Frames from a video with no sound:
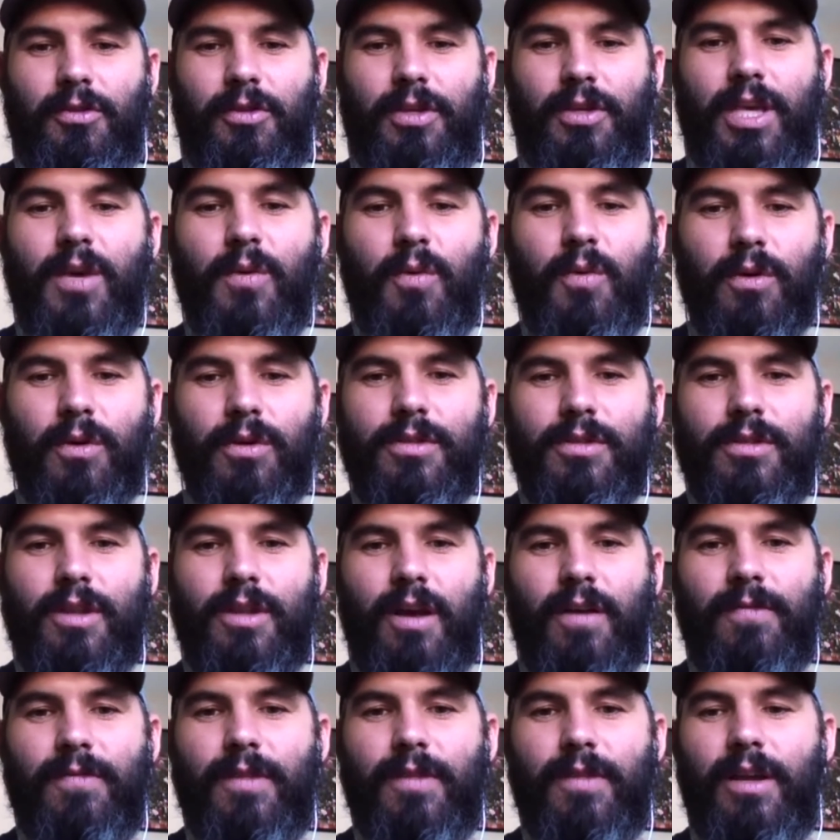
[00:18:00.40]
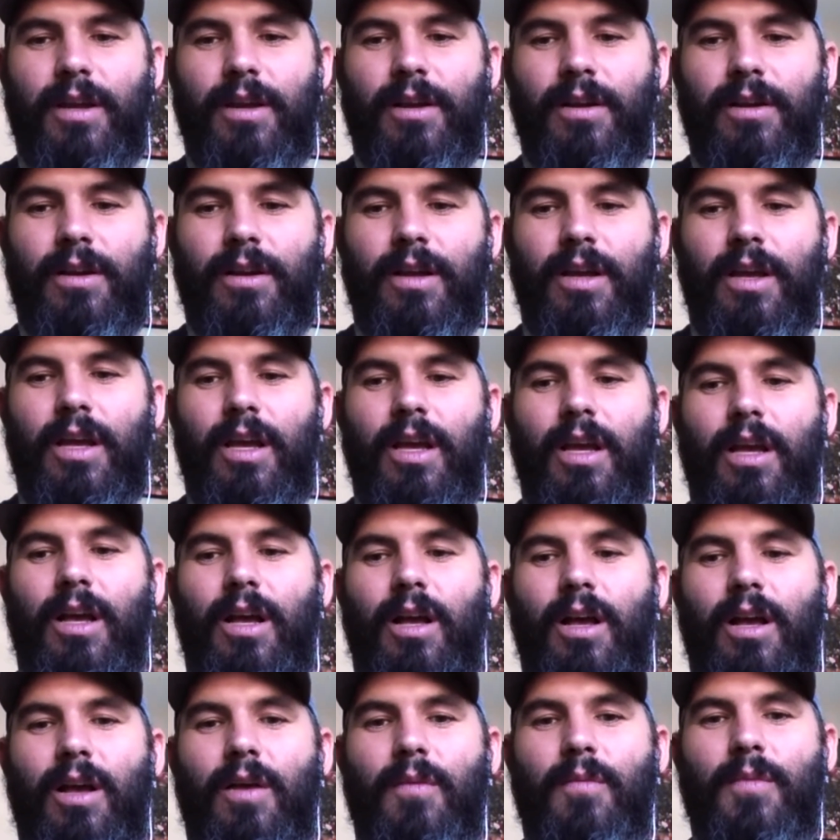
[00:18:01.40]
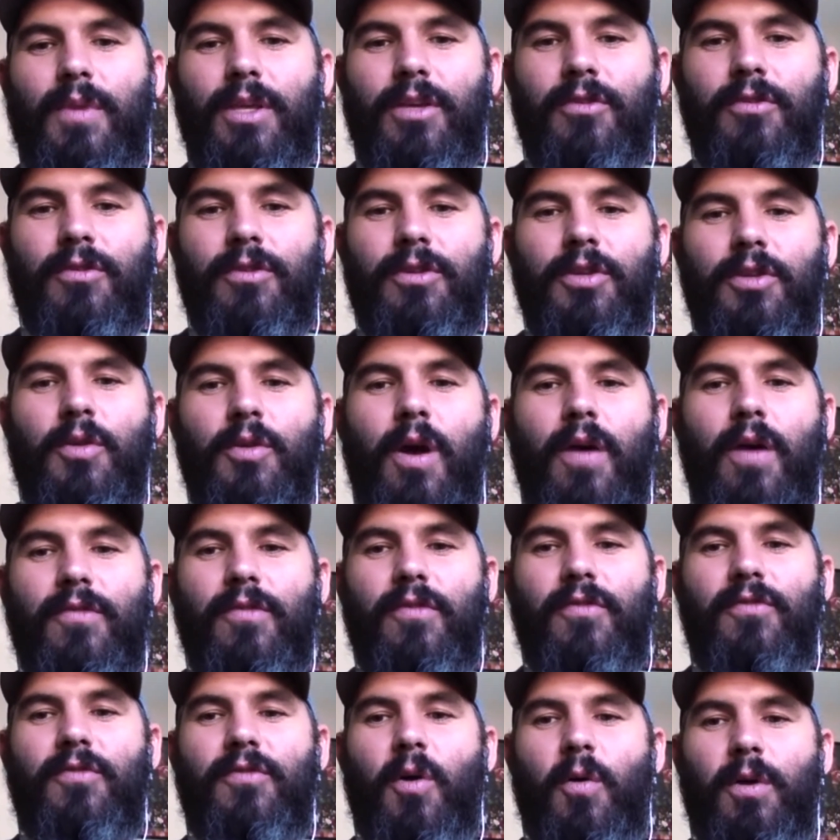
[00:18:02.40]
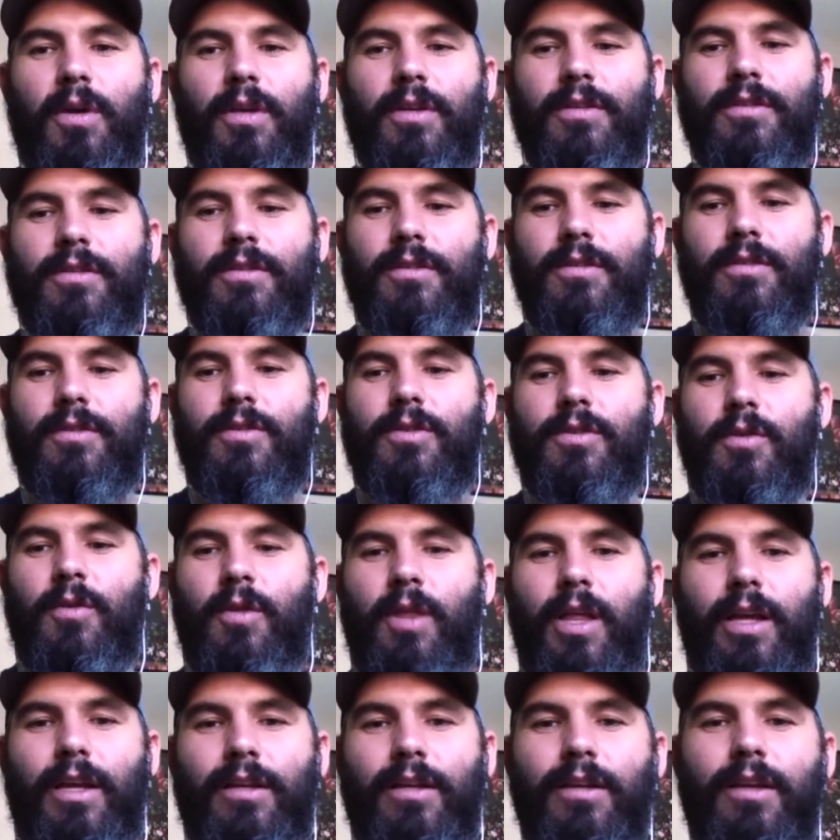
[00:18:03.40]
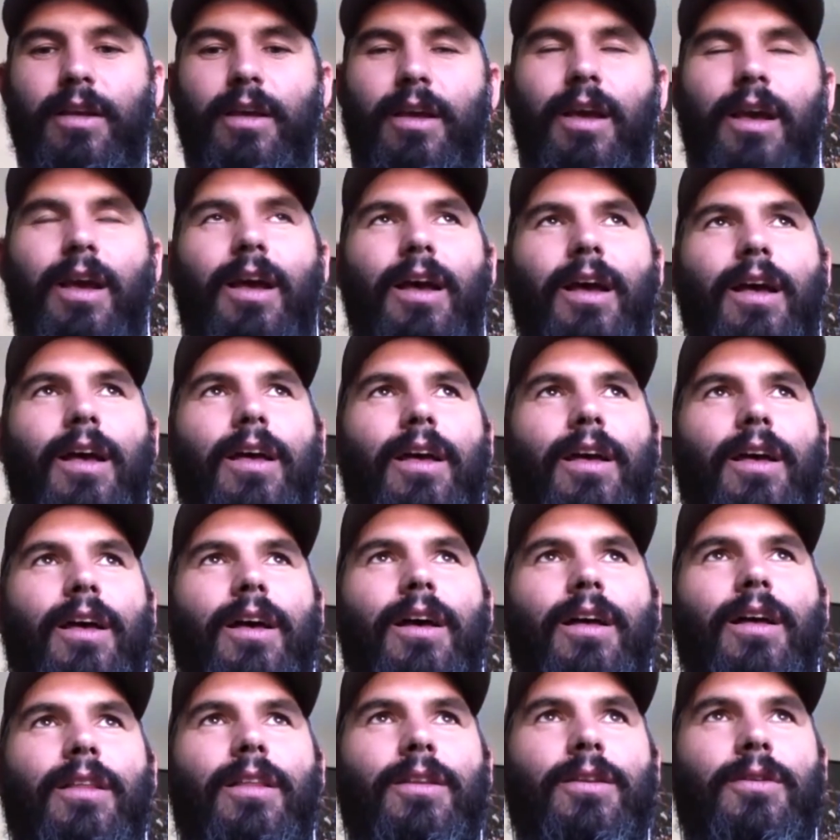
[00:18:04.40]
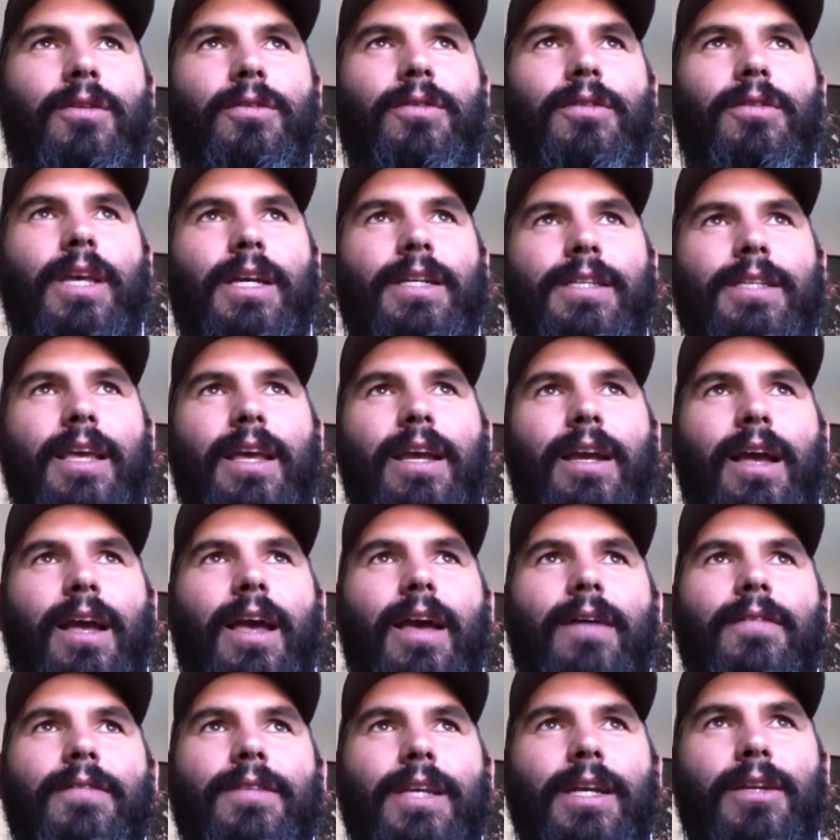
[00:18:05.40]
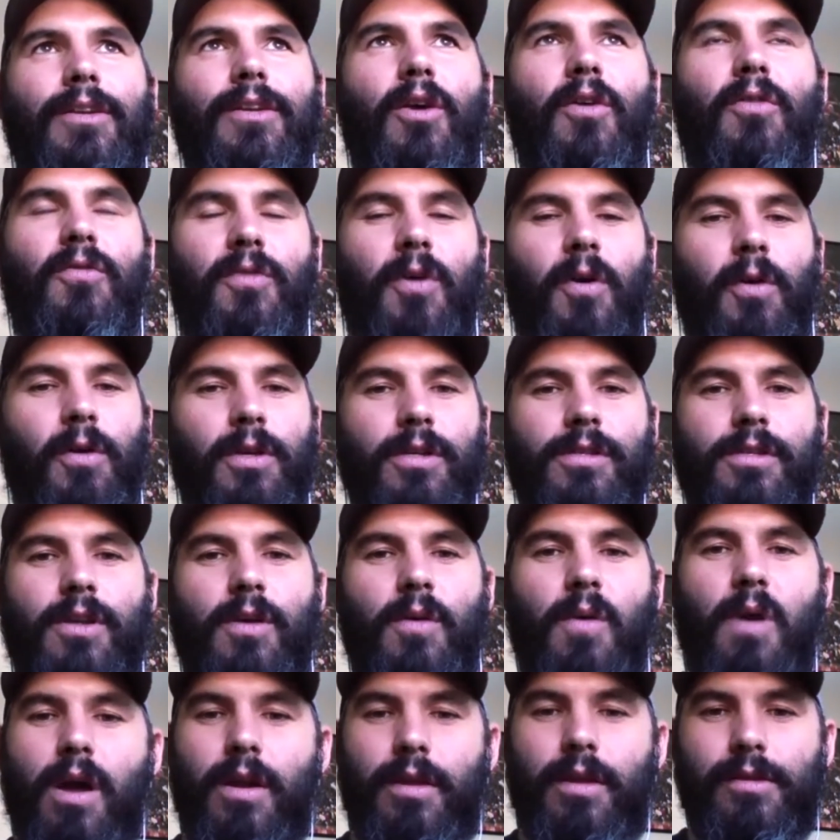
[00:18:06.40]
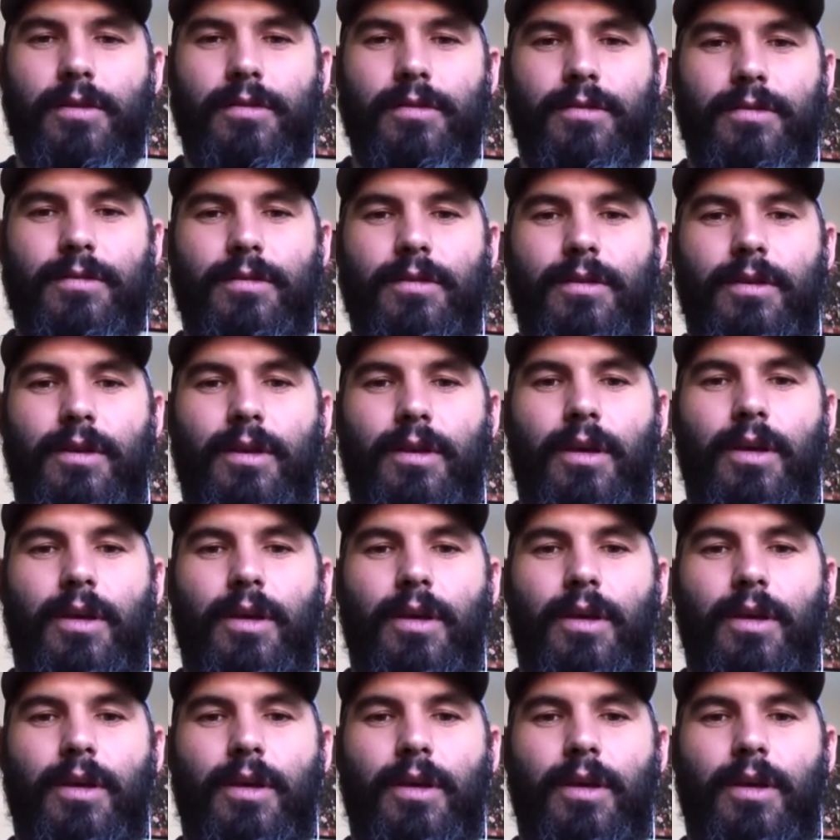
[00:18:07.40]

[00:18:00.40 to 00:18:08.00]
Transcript: keyword stuff there. You don't have a focus. So like a little like saying I have is like no focus, no audience.